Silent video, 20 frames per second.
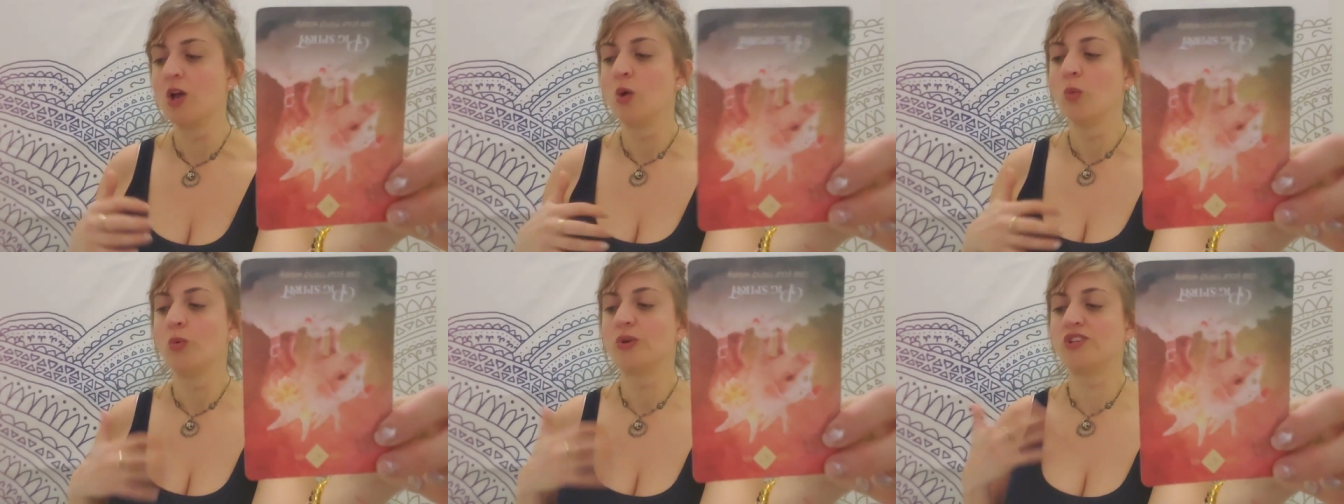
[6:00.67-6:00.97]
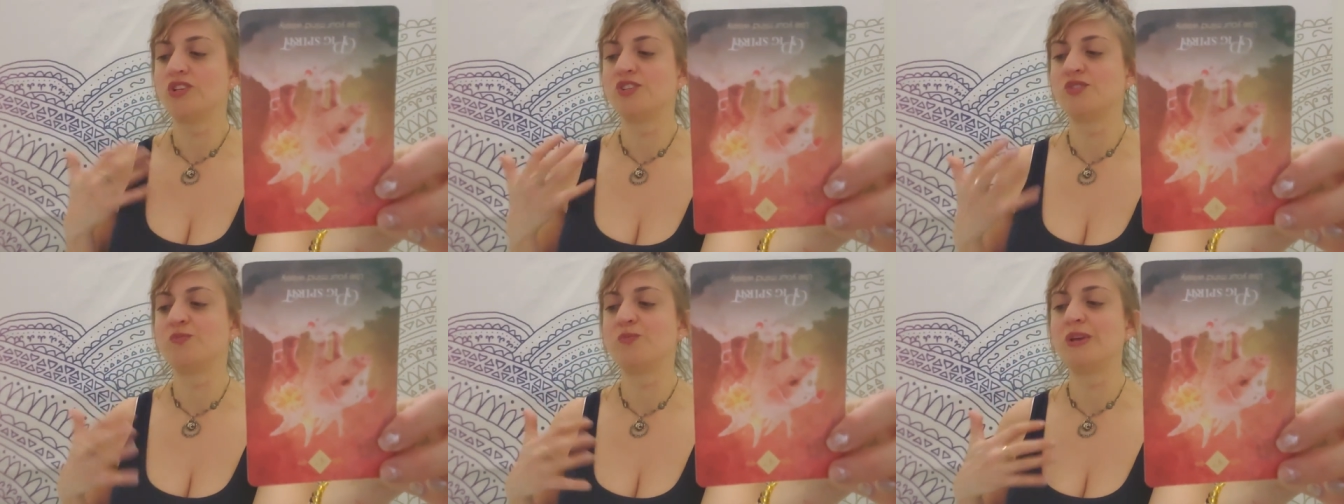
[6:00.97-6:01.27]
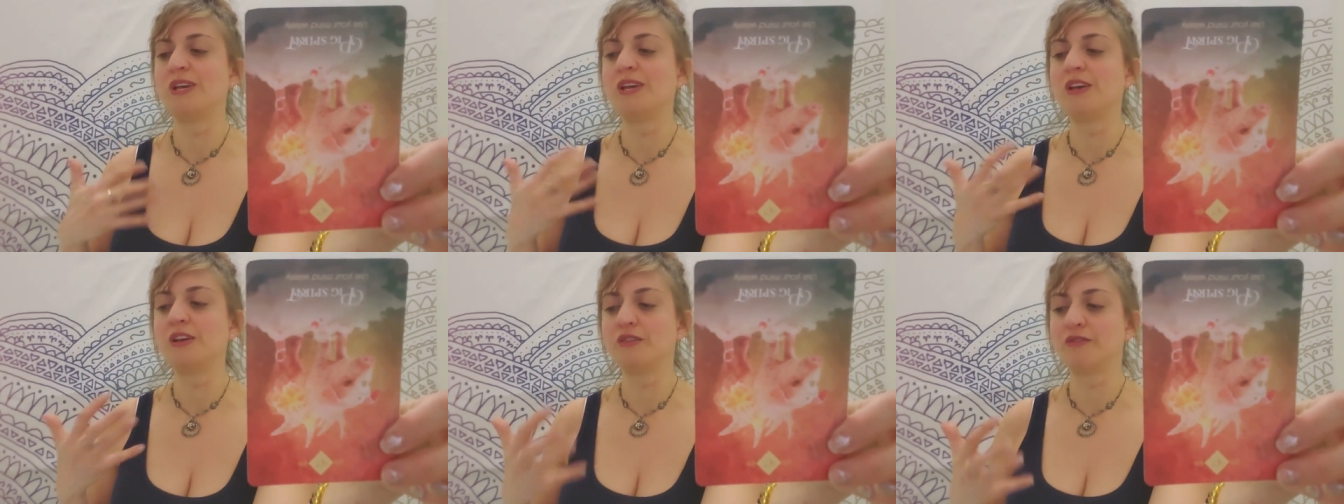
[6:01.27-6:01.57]
which is
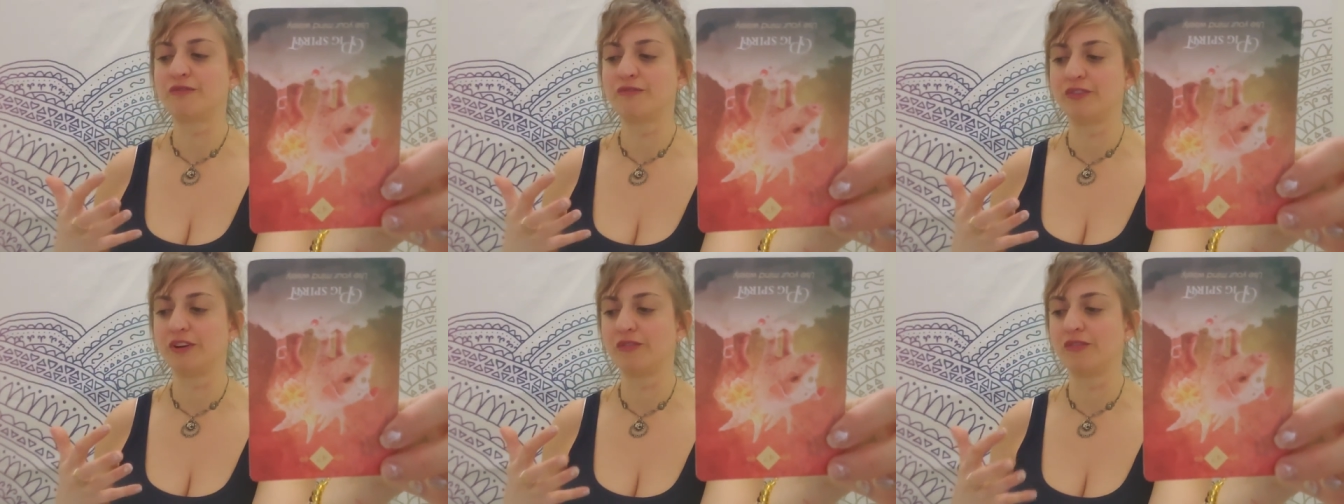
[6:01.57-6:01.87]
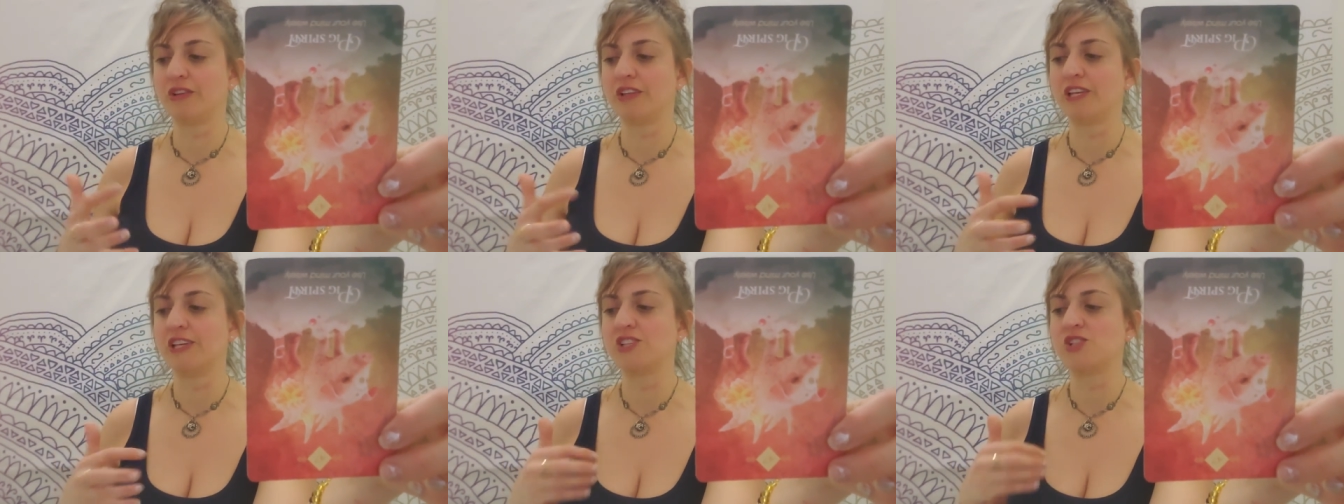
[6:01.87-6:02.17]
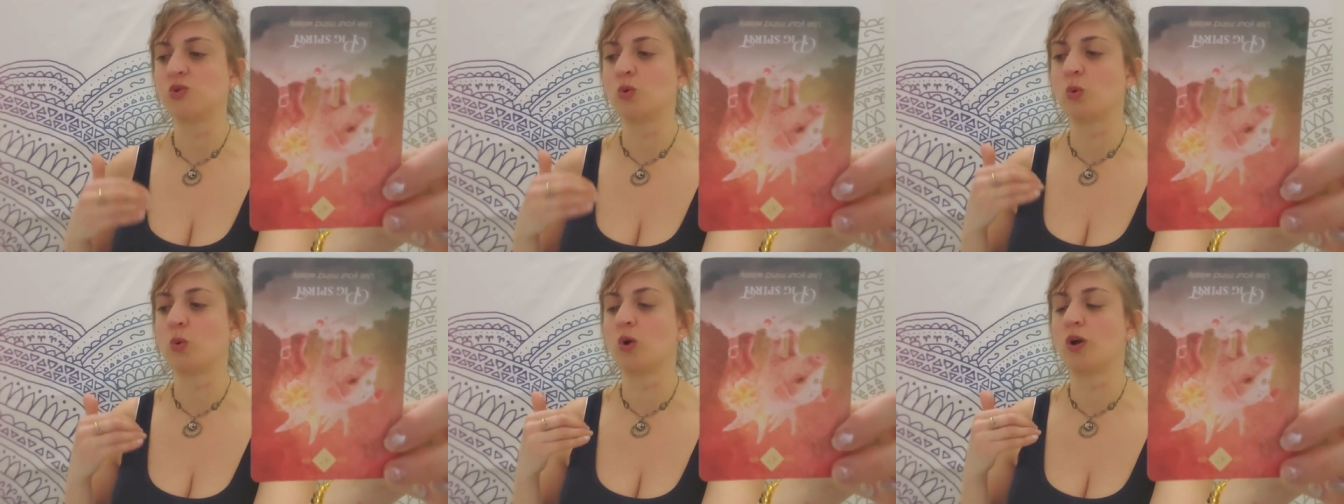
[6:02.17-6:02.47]
being
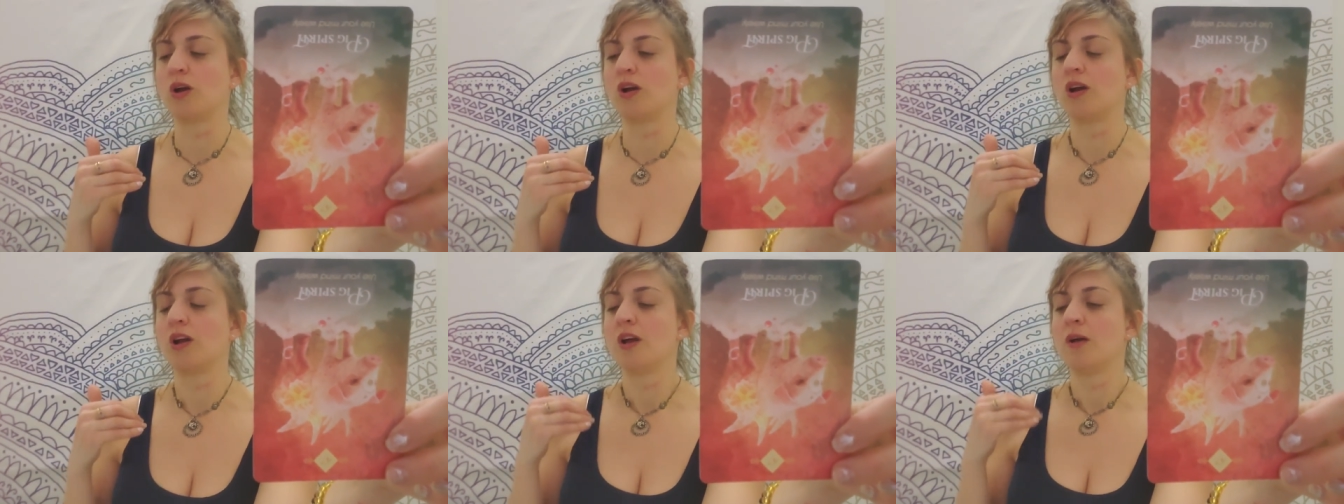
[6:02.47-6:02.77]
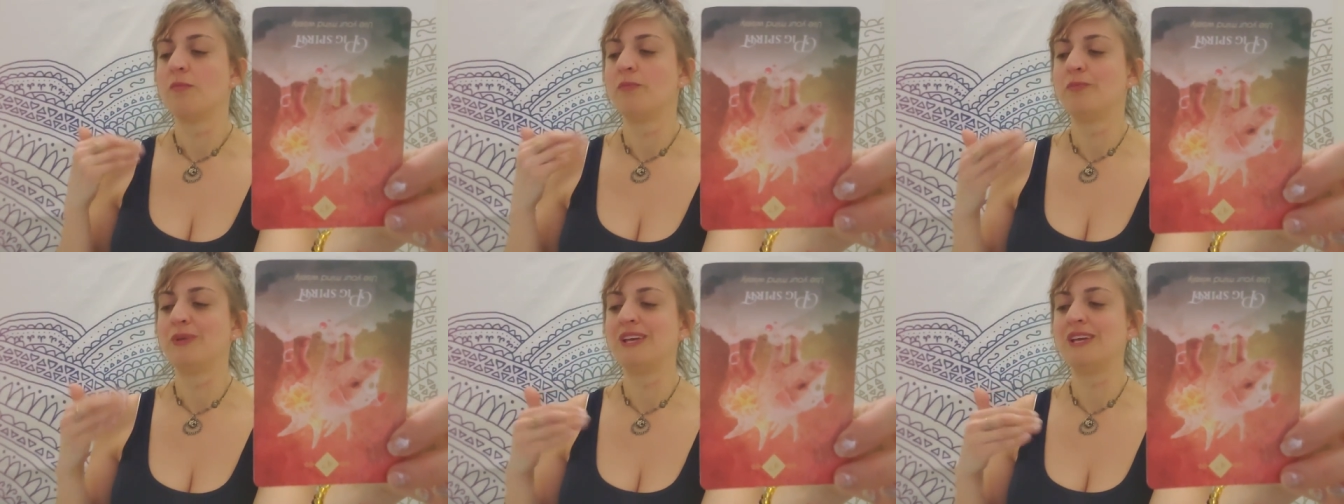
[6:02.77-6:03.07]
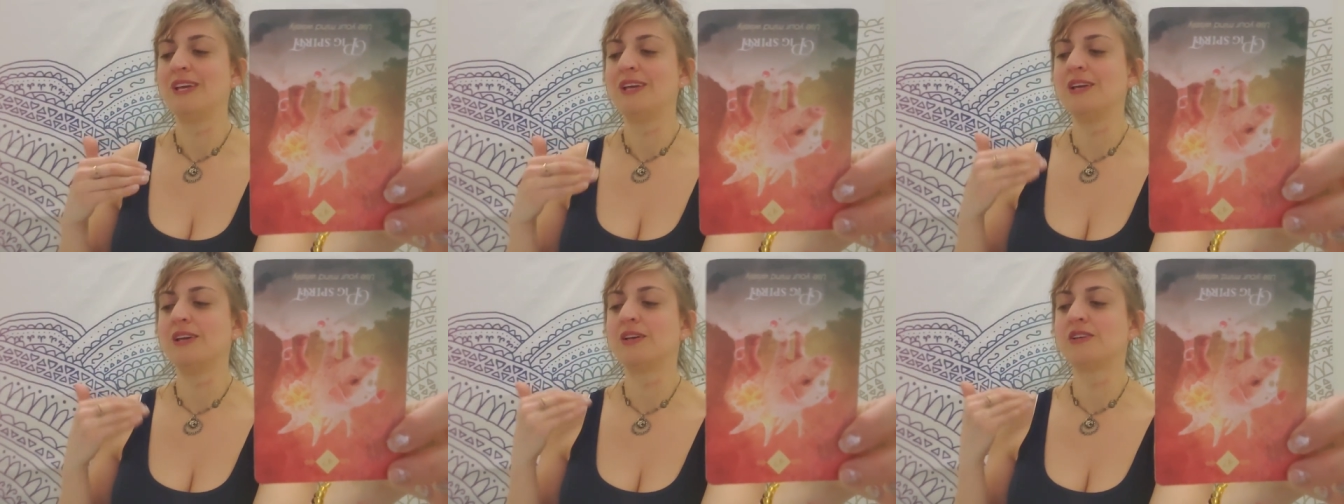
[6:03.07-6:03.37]
frivolous or
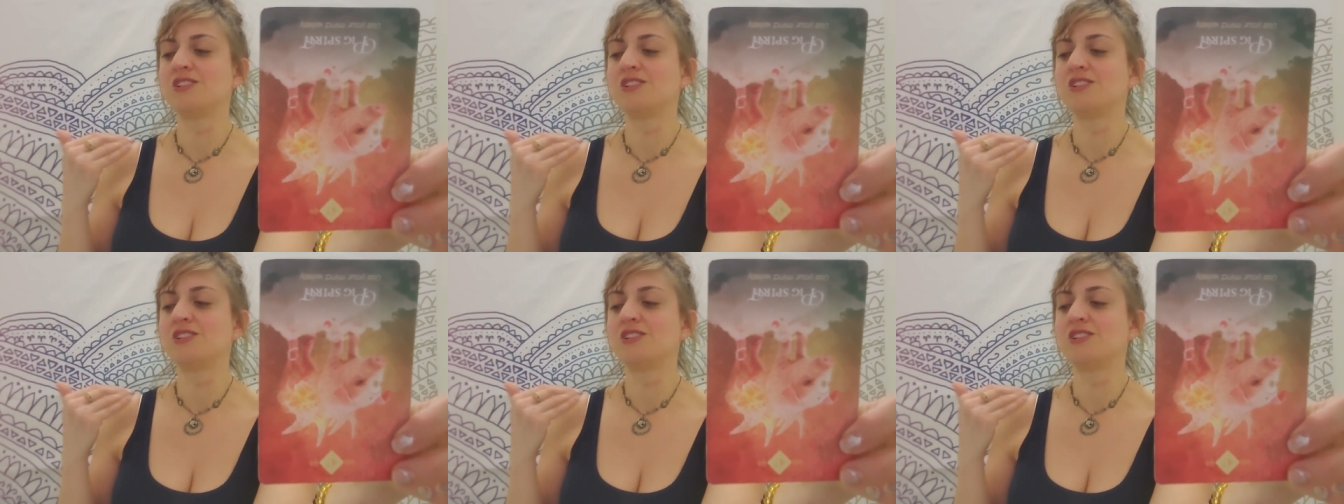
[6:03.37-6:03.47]
being